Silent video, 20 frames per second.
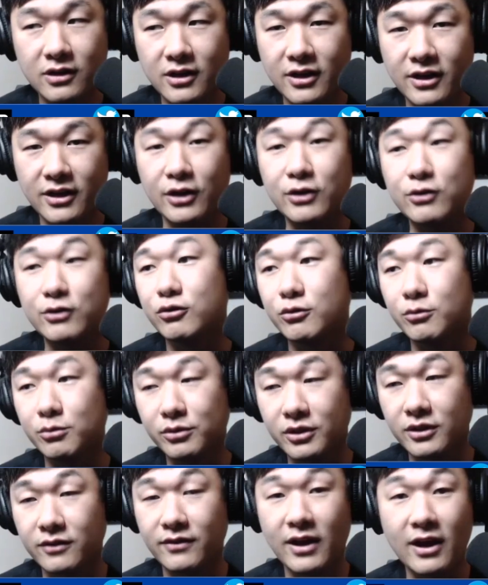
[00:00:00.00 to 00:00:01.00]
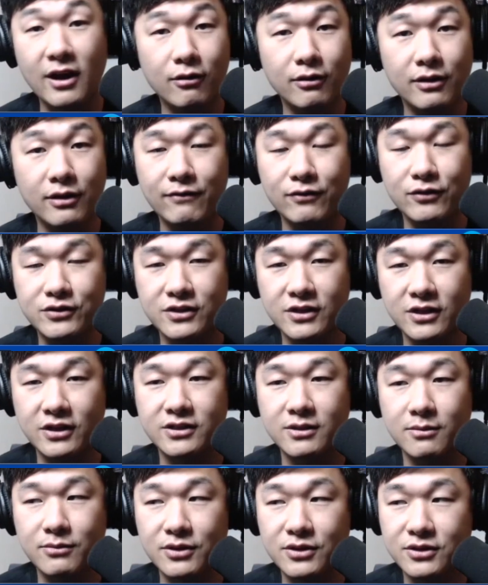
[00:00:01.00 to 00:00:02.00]
and I truly believe now, after seeing
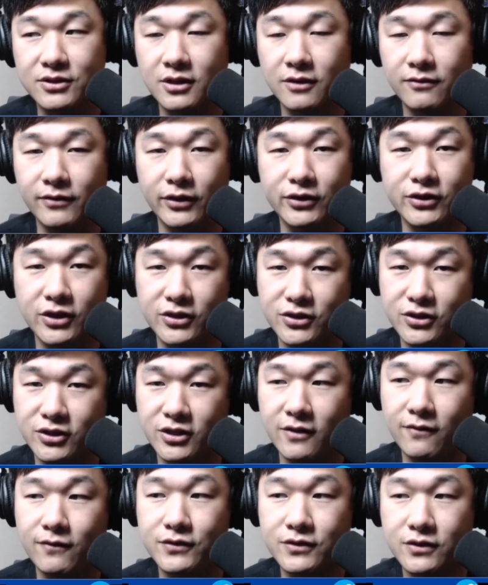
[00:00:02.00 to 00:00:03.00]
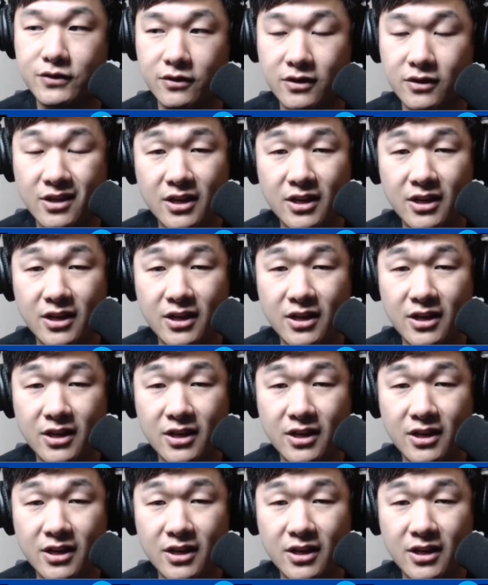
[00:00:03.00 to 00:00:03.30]
some of this stuff like Justin Jefferson